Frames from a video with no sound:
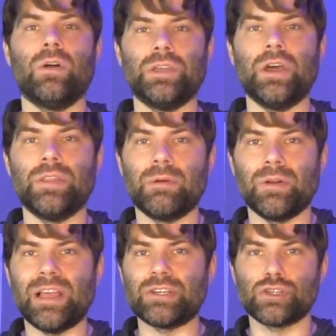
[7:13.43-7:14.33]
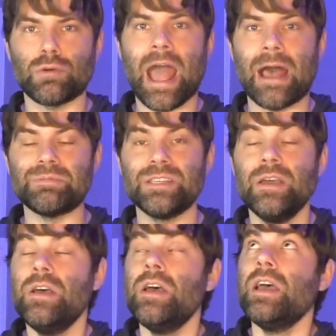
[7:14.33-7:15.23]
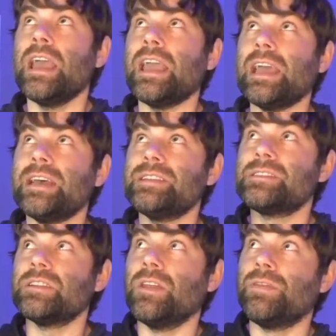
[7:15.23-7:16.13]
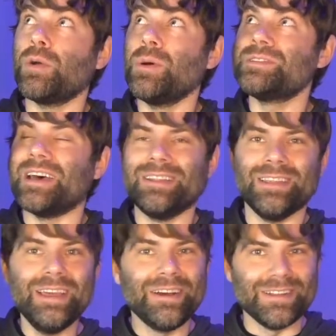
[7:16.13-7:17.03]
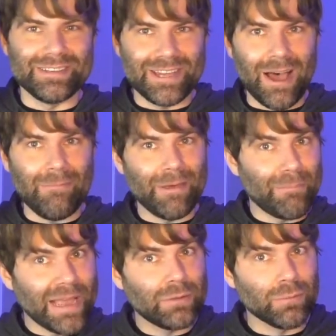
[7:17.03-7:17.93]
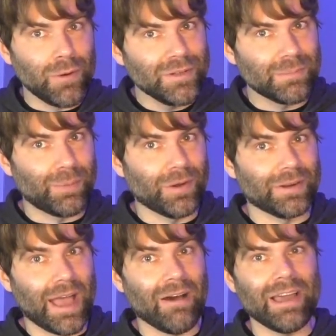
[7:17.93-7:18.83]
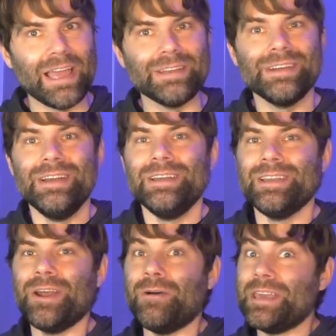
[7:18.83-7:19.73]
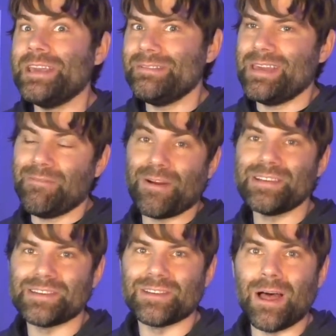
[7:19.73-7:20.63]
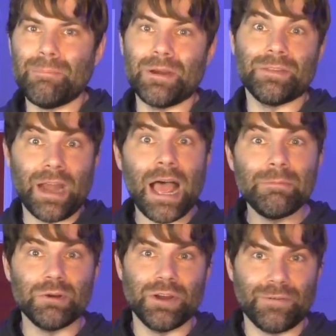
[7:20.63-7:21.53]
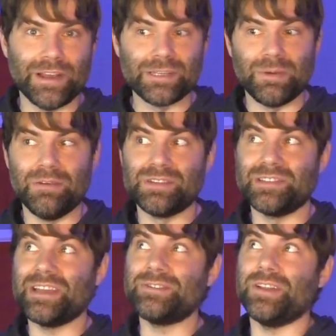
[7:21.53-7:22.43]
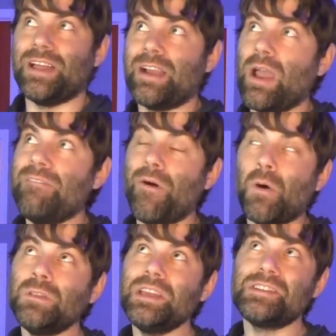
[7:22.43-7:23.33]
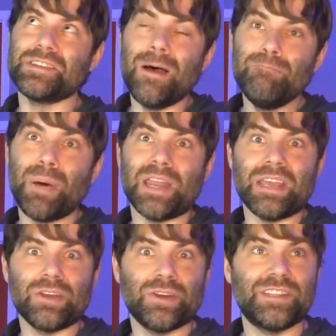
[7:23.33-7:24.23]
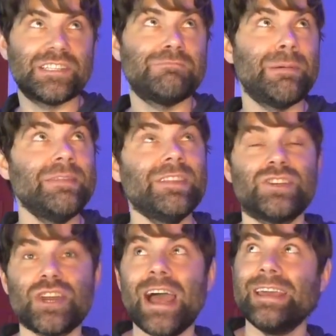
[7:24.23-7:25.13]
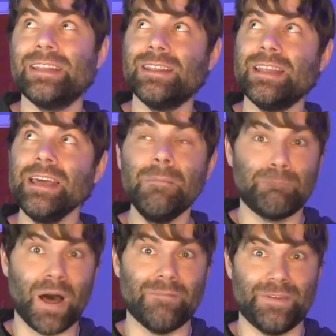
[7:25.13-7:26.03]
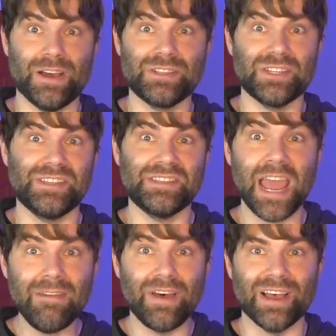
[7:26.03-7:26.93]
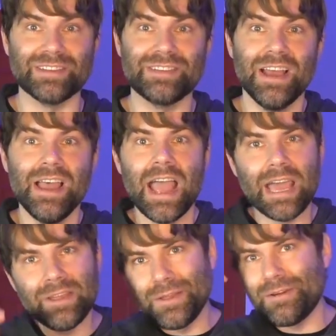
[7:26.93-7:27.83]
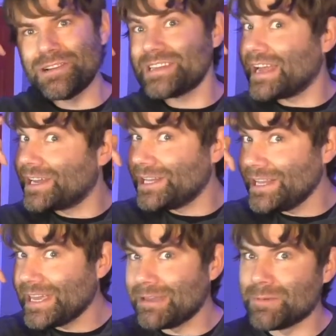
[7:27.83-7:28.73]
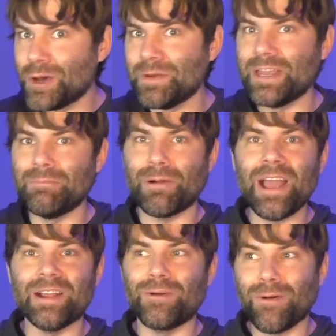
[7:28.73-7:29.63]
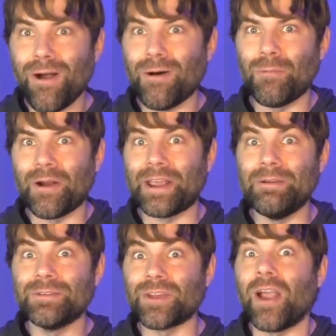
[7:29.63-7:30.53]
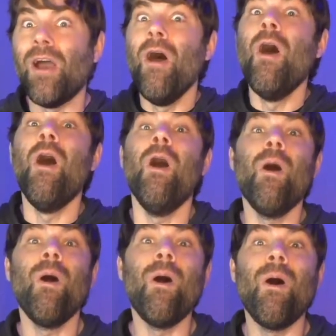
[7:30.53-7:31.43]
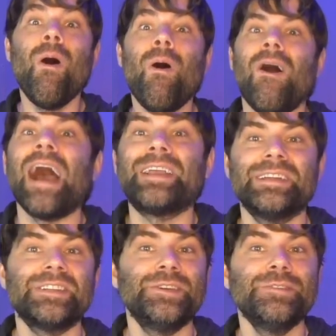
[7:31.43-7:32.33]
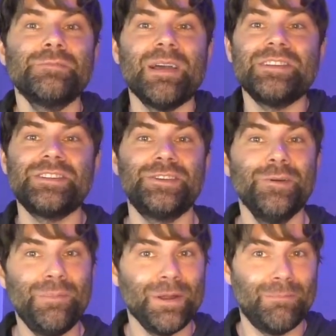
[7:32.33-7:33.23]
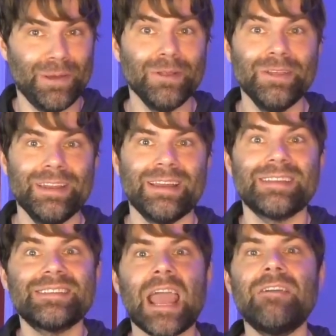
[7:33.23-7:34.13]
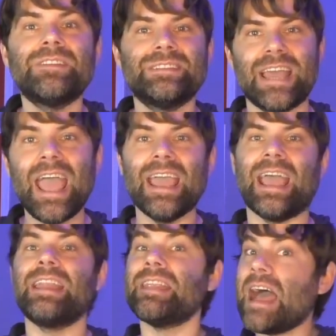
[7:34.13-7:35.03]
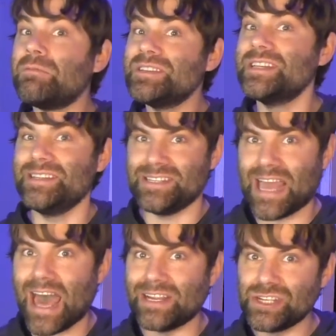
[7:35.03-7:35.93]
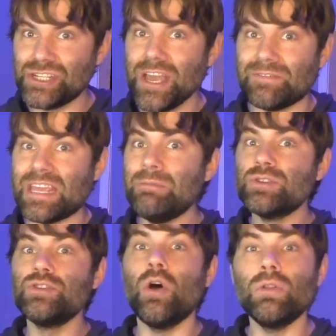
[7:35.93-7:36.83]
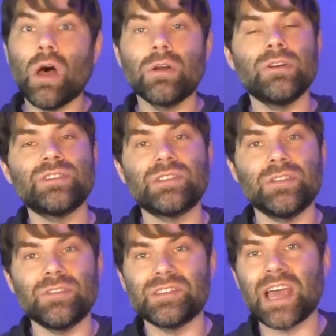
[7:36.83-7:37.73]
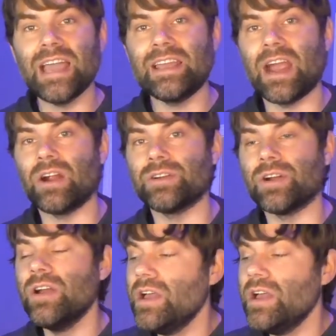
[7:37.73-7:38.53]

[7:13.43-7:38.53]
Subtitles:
They were like trapped. And there was a lid on top that Mike LaRosa pointed out, and he phrased this a lot better than I'm going to phrase it, but he was essentially like, if only somebody could spin the giant lid above us to save us. And then there was that clicking moment in Brian Crawl where he was like, oh, I get to use my stupid ability to save the day. And that was his status shift. He was no longer just a little side character.